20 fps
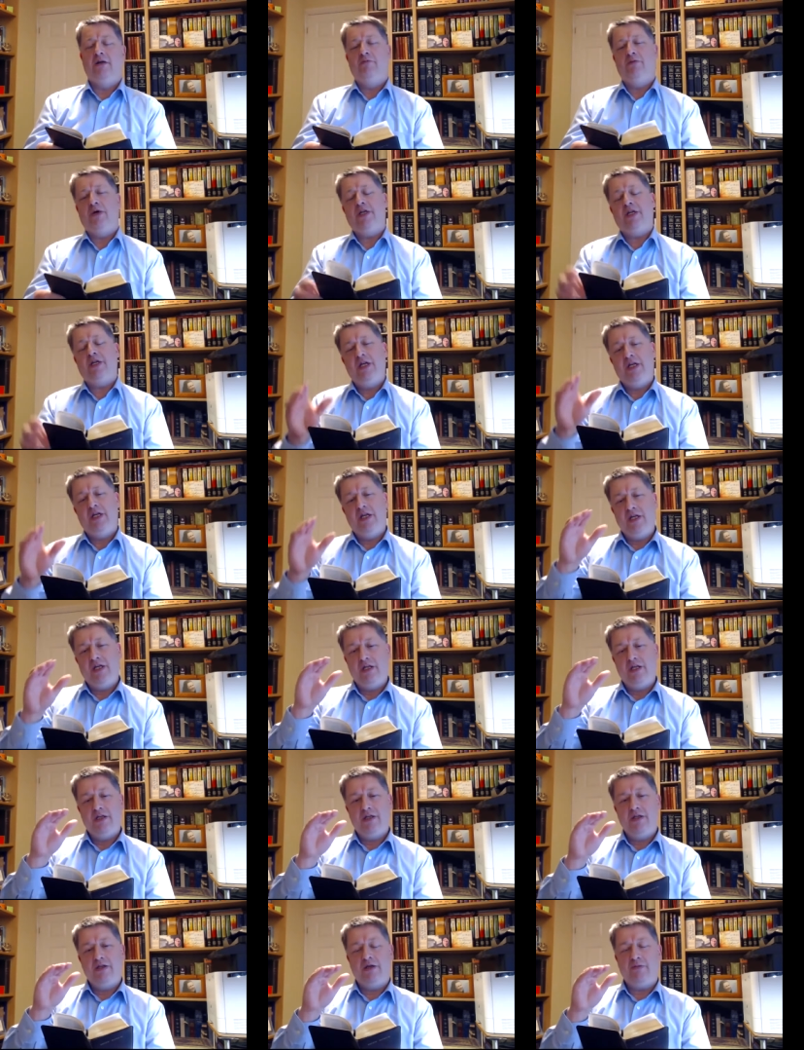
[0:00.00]
But
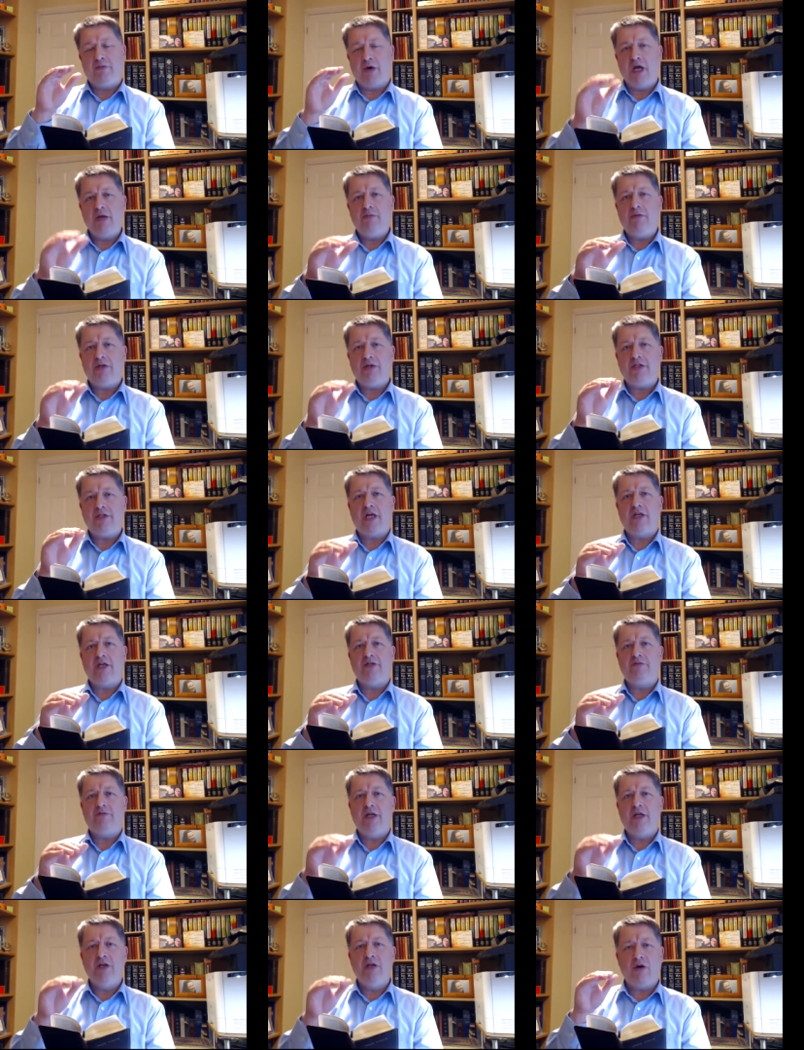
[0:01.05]
the Bible
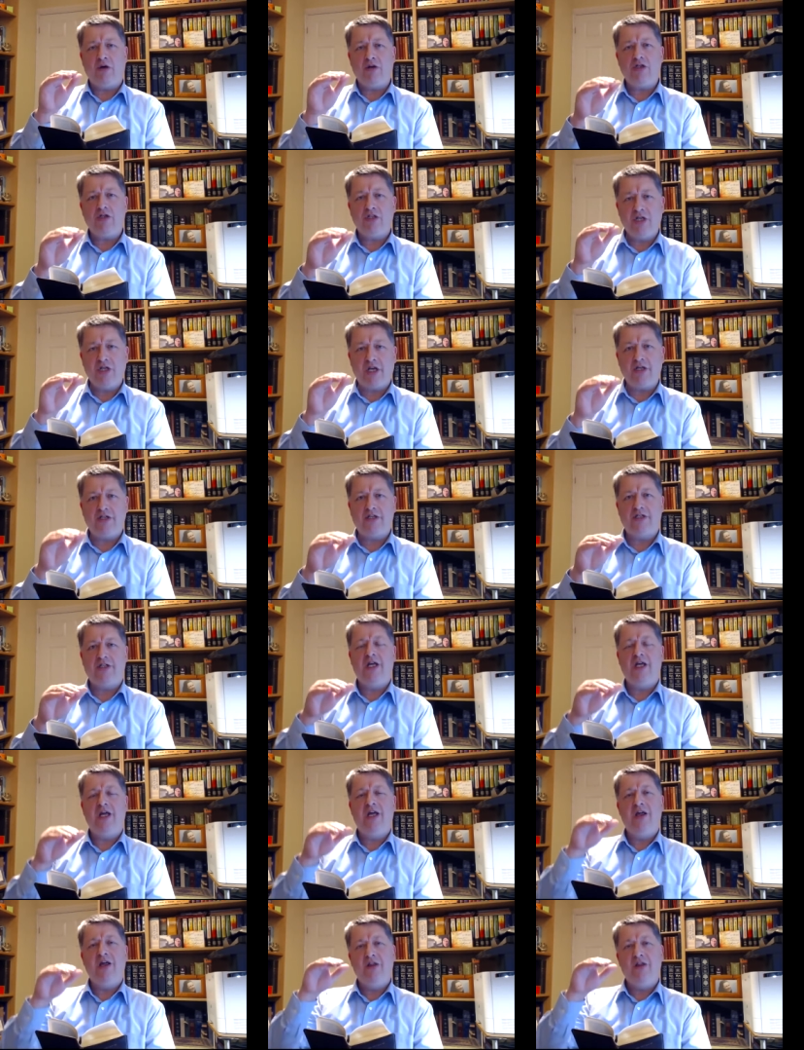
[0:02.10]
tells me not just
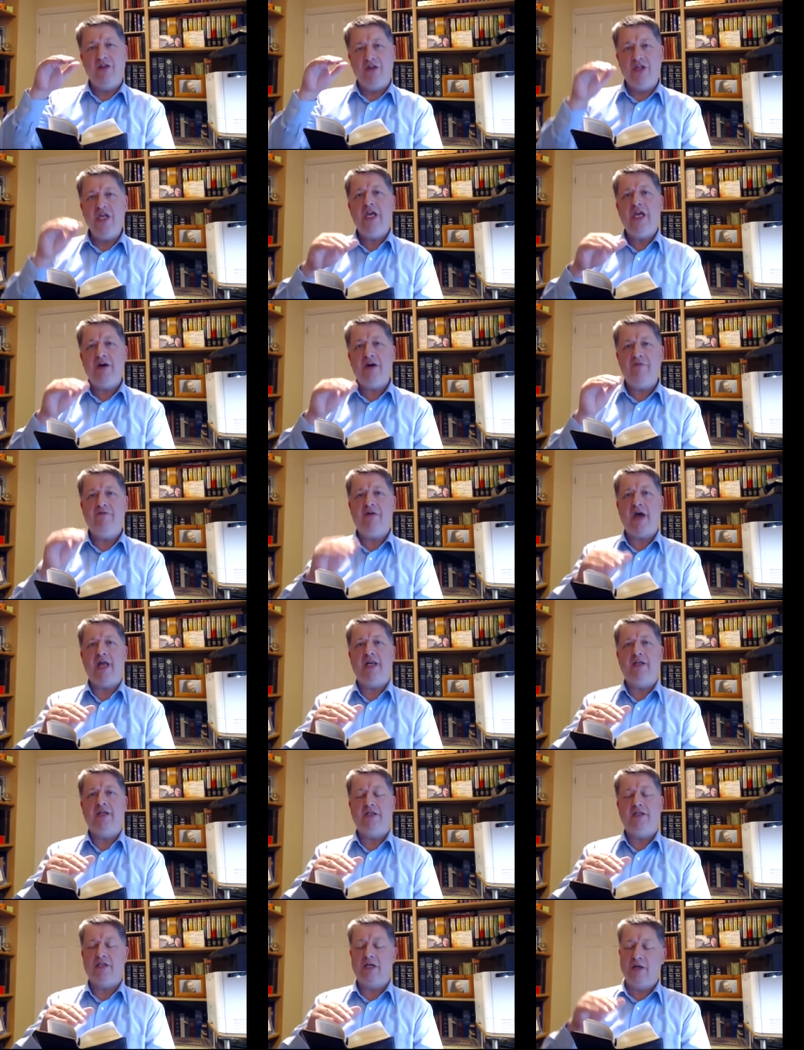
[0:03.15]
the
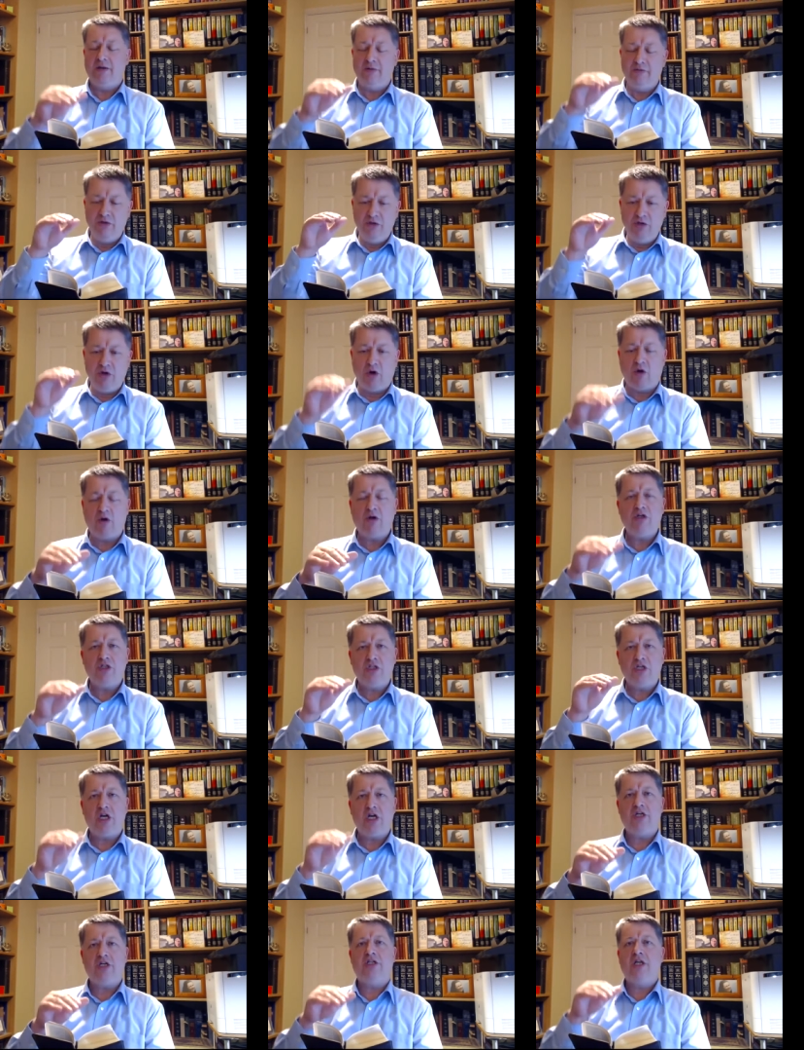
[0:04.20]
event, not
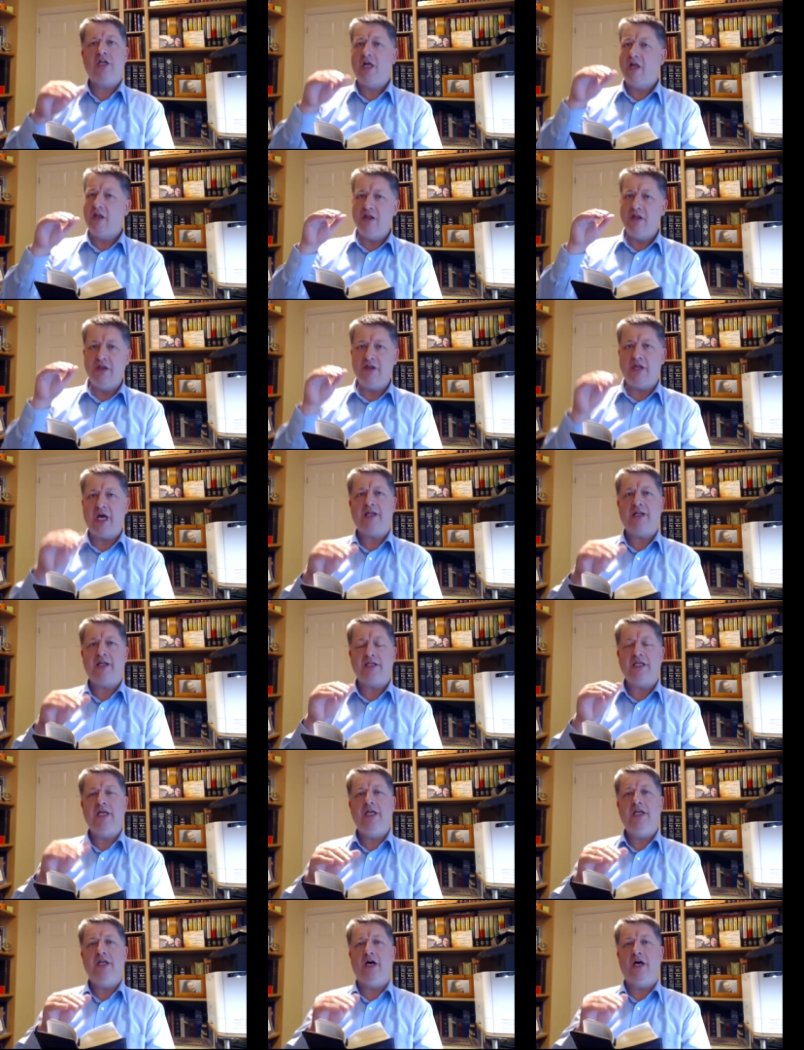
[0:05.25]
just that
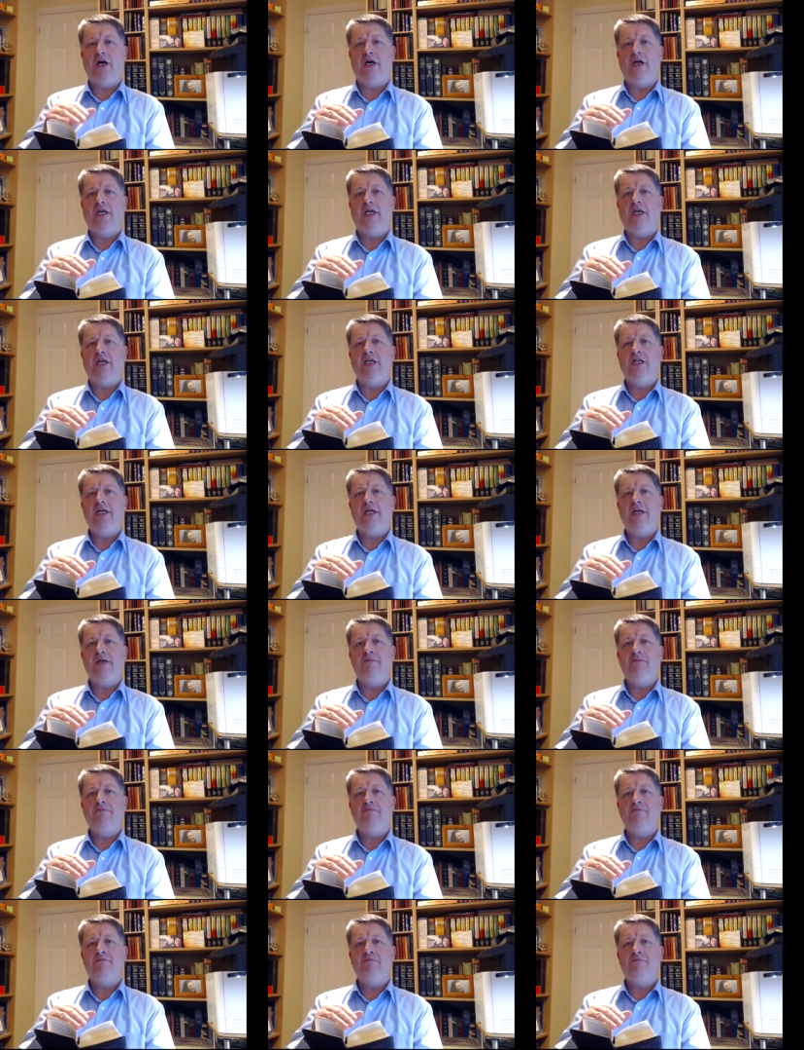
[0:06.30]
he died,
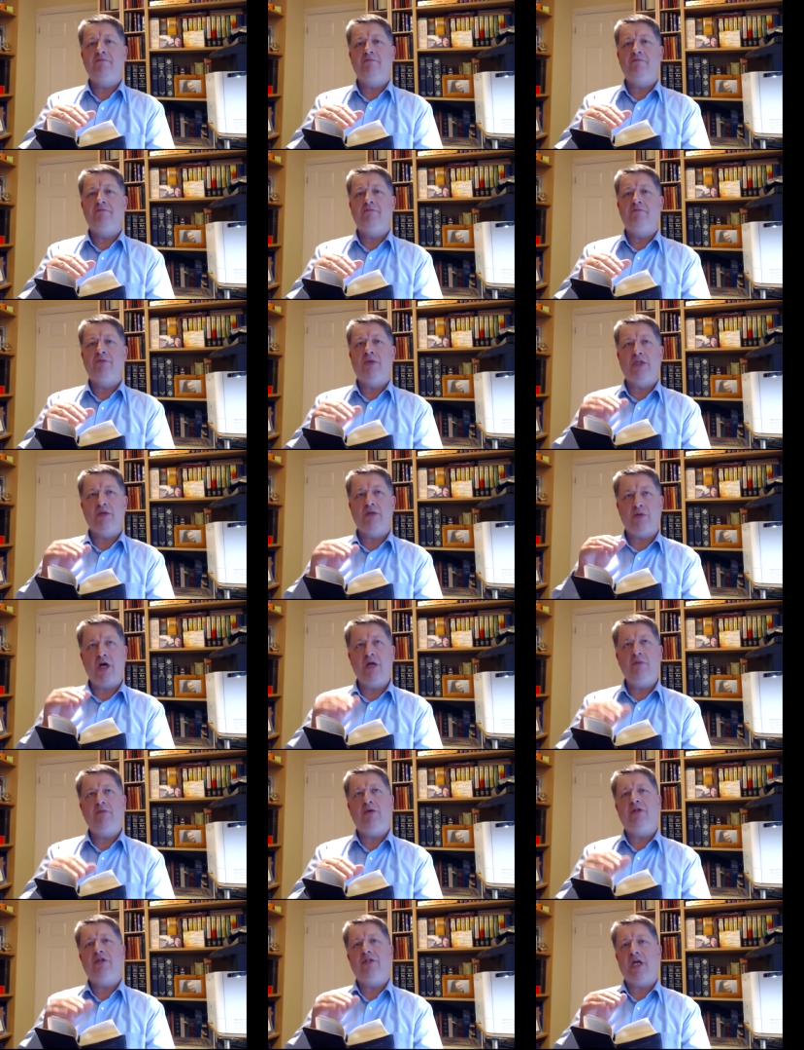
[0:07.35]
but the
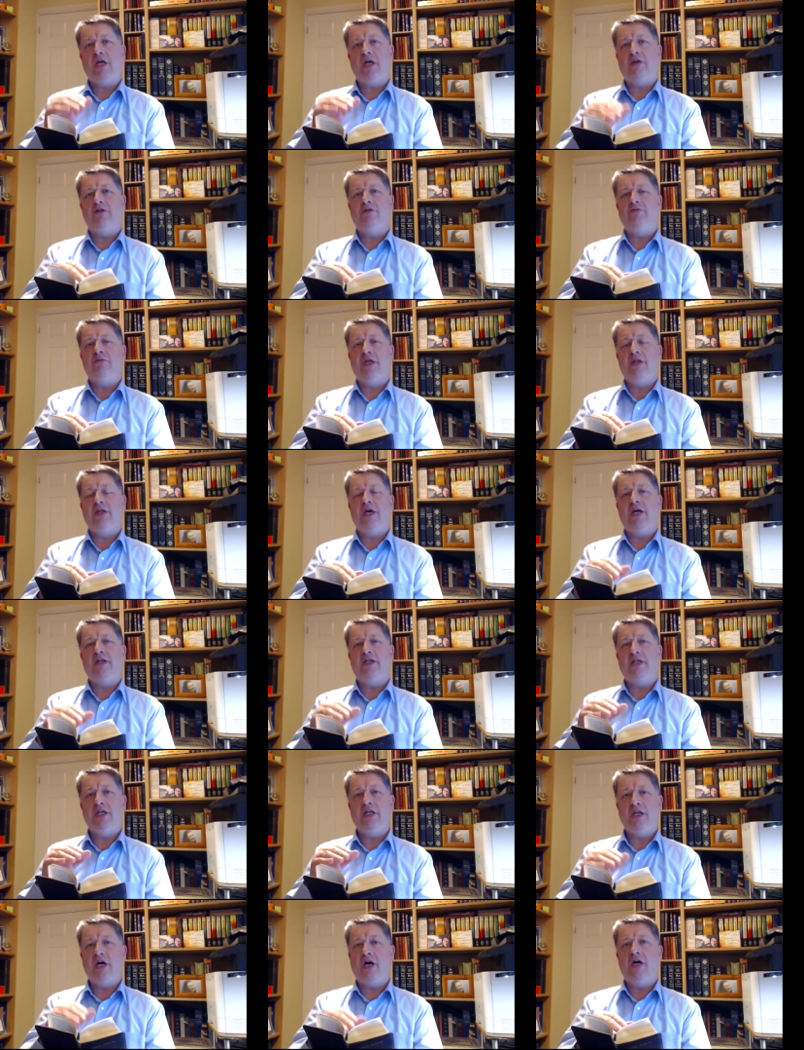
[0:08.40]
Bible tells me that
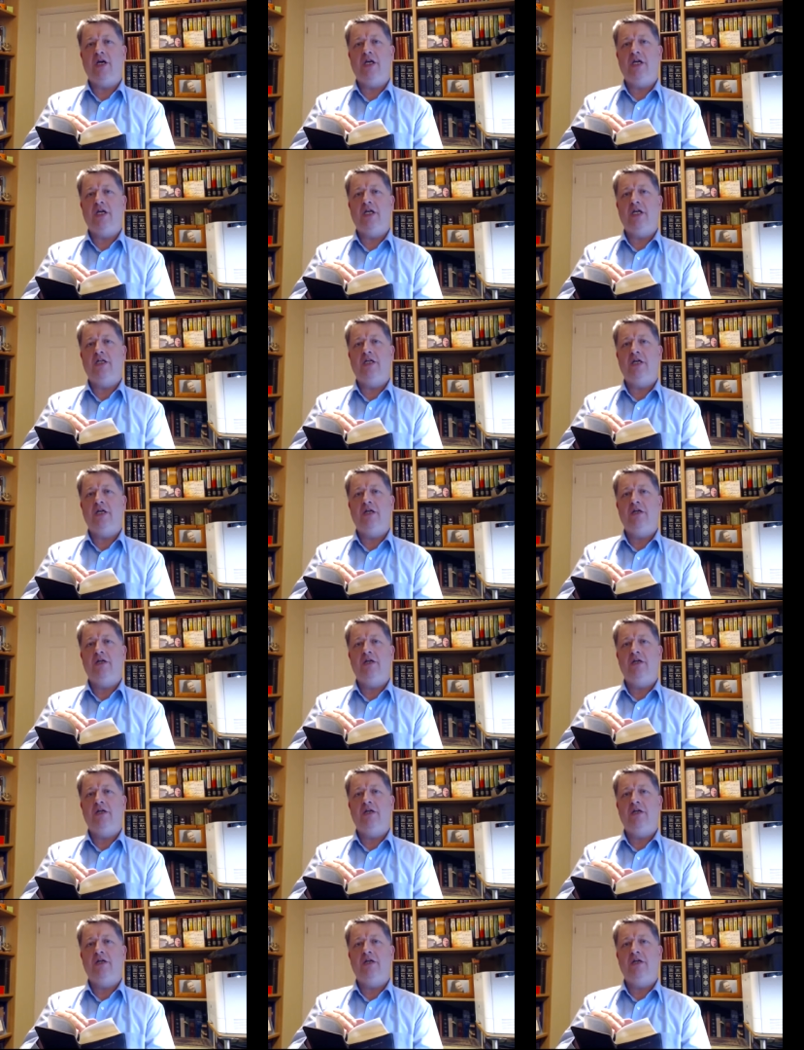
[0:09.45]
he died